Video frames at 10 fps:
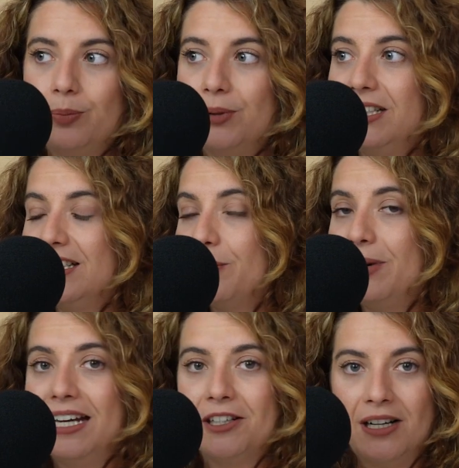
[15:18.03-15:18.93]
Putting the
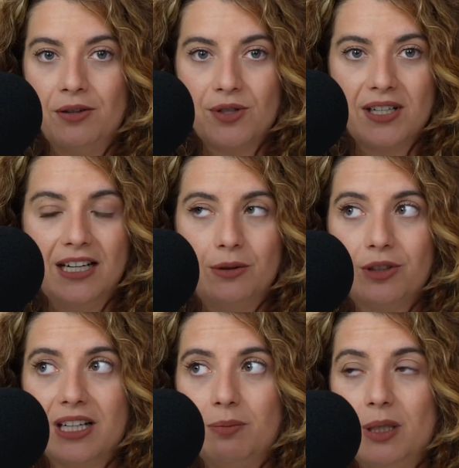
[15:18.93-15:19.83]
banner outside
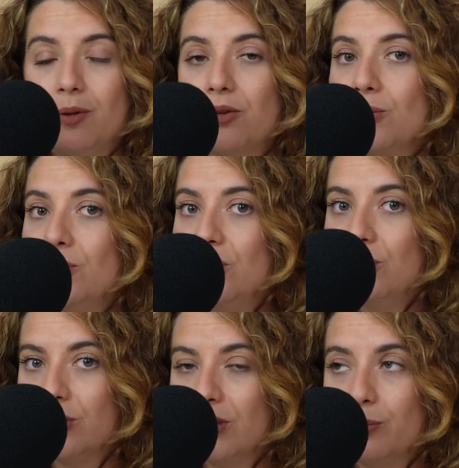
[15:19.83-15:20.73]
will get people through the
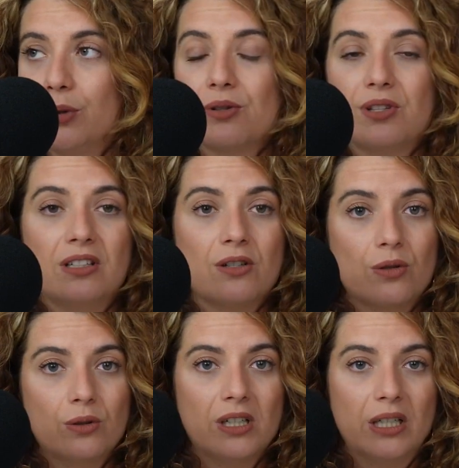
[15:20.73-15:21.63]
door. Posting the
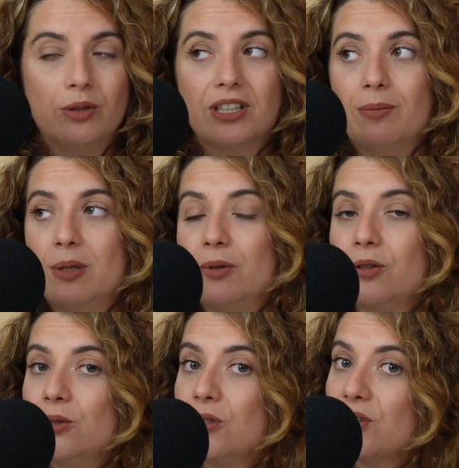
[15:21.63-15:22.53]
story will get people
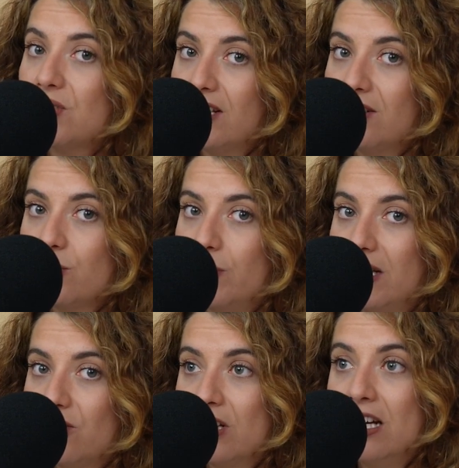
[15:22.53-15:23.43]
to your sales
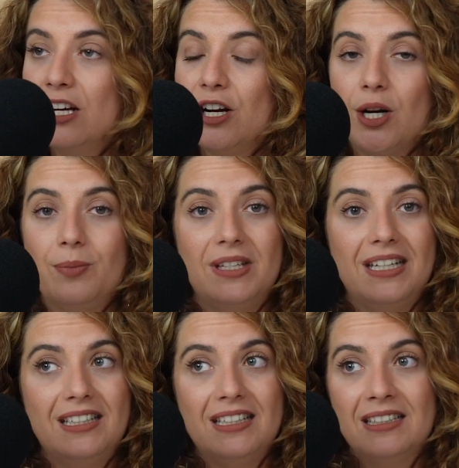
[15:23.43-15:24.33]
page.
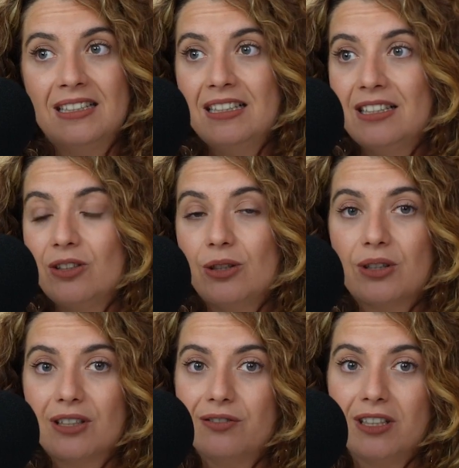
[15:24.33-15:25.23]
Updating the
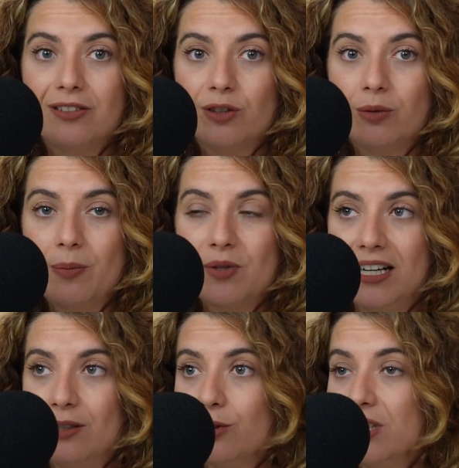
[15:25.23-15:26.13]
look and feel of the
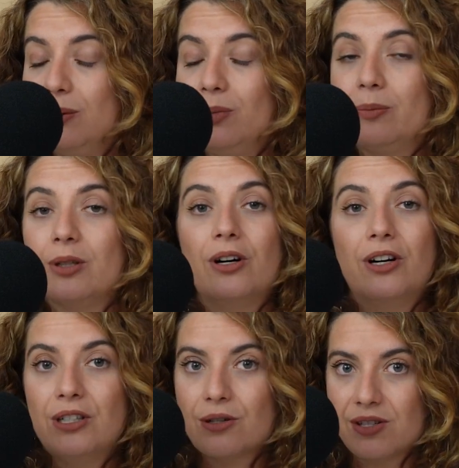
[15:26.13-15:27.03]
website will keep people
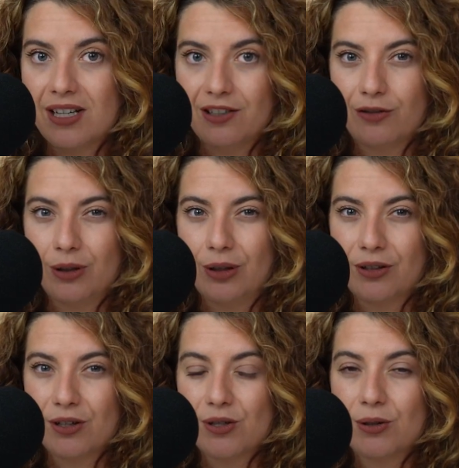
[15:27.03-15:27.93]
on your site for
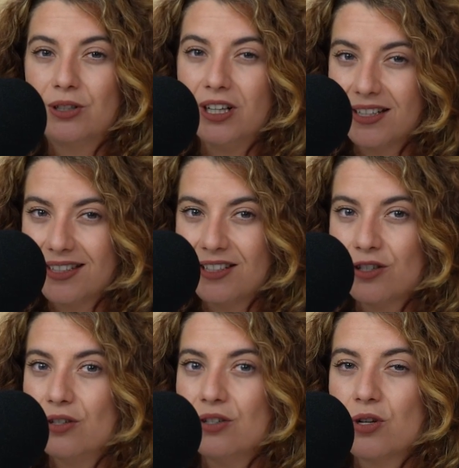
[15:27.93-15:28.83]
longer. So
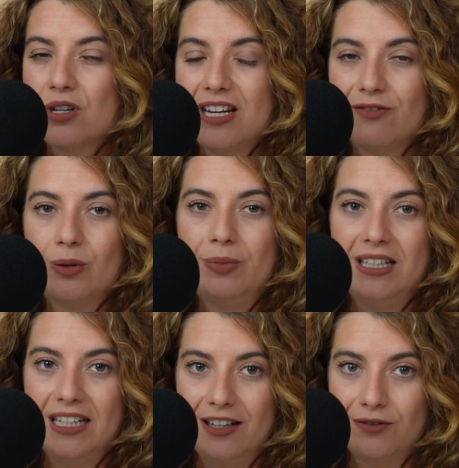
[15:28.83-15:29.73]
content should never be
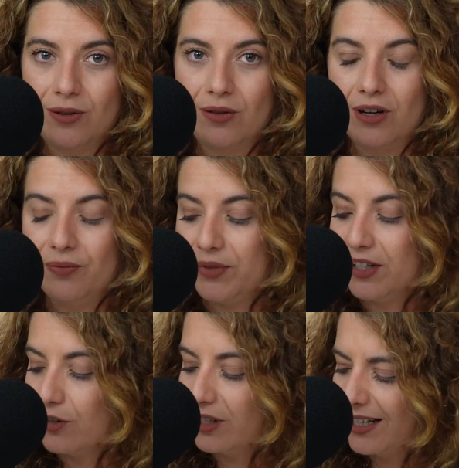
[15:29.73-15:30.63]
an afterthought.
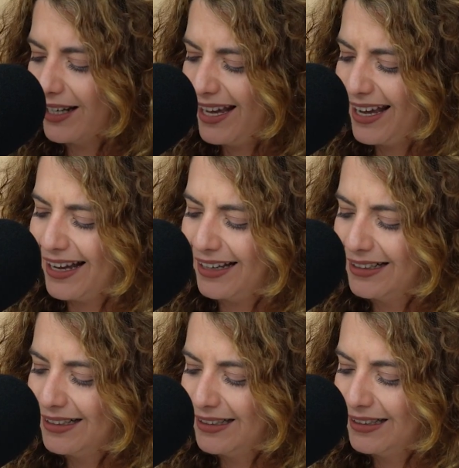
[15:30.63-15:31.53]
If you're like, hey,
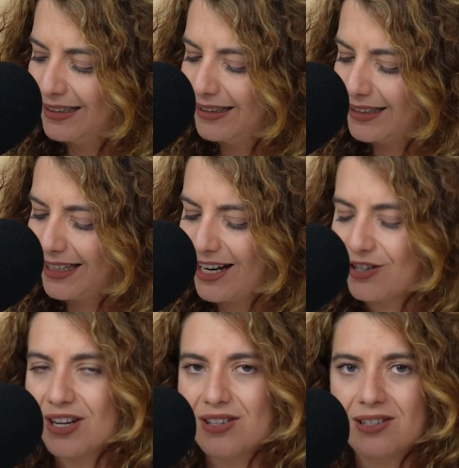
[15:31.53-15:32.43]

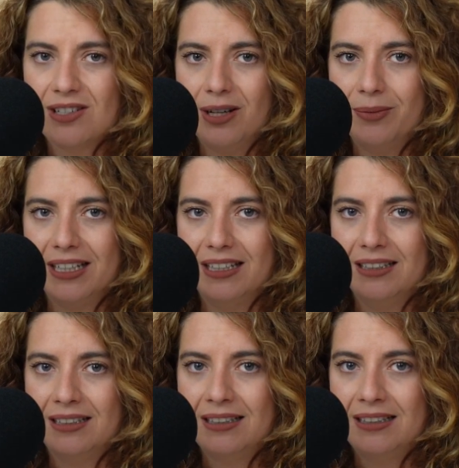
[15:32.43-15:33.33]
cash isn't coming
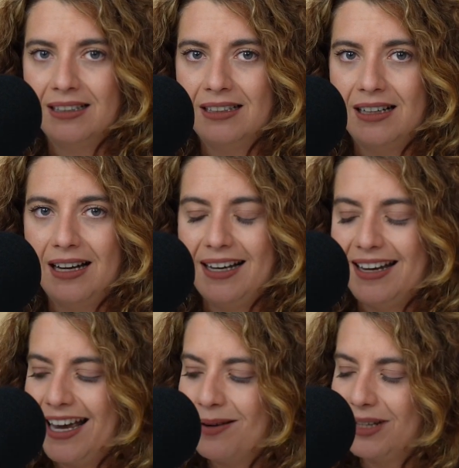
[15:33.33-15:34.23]
in, I
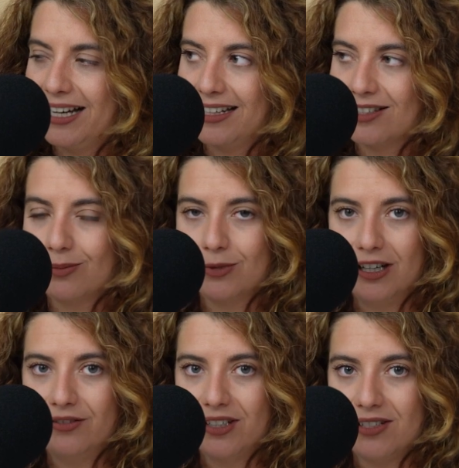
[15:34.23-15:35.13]
am lacking some
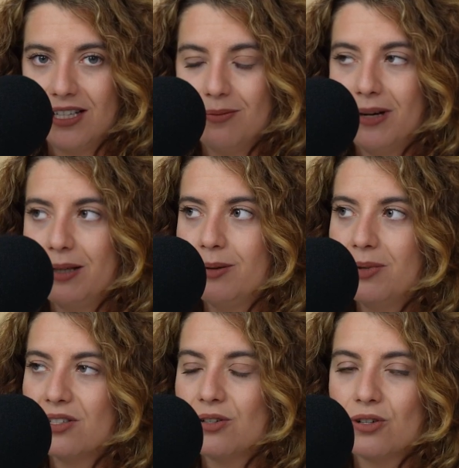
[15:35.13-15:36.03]
confidence, it might be
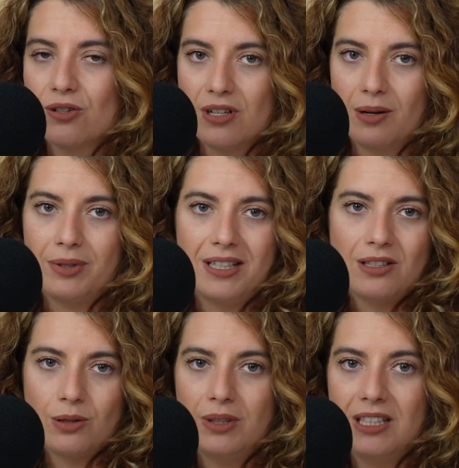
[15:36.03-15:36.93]
because you're just not playing
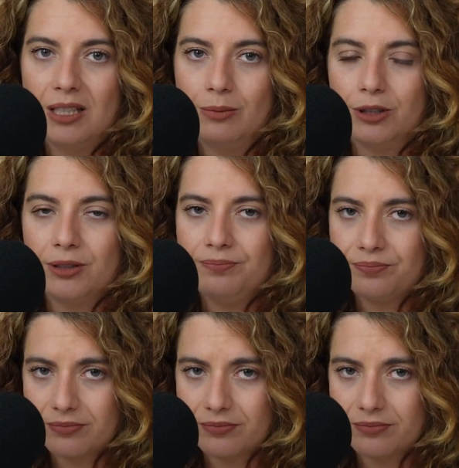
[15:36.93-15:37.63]
to win anymore.